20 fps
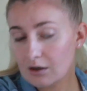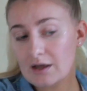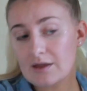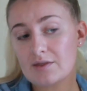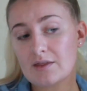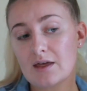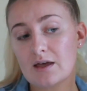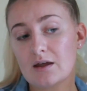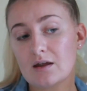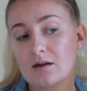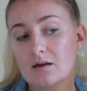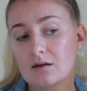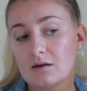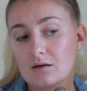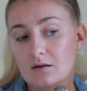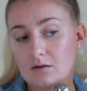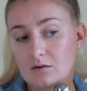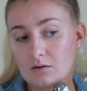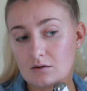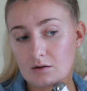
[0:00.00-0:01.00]
And
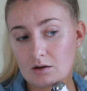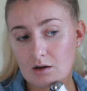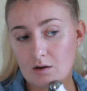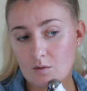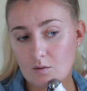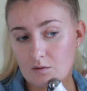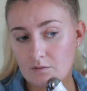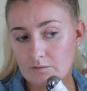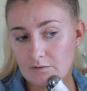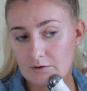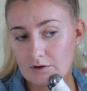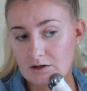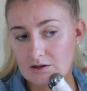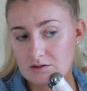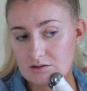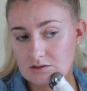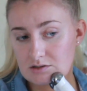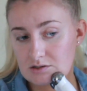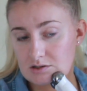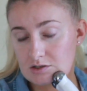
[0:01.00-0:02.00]
then go over
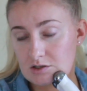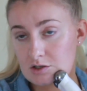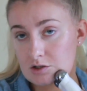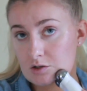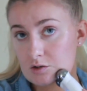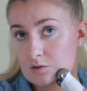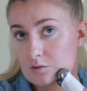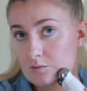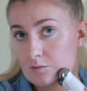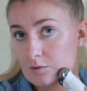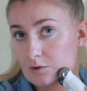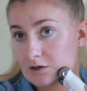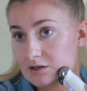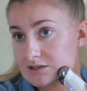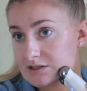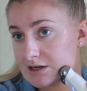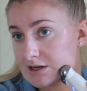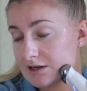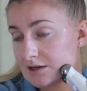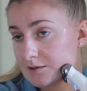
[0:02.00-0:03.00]
it 2 more
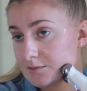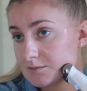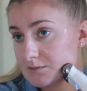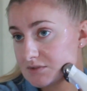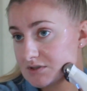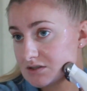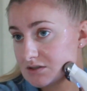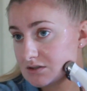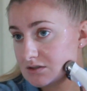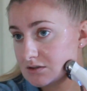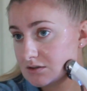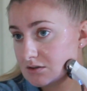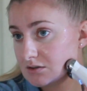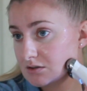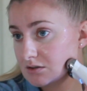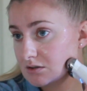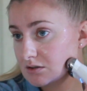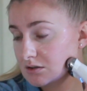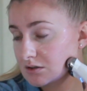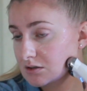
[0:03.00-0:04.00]
times.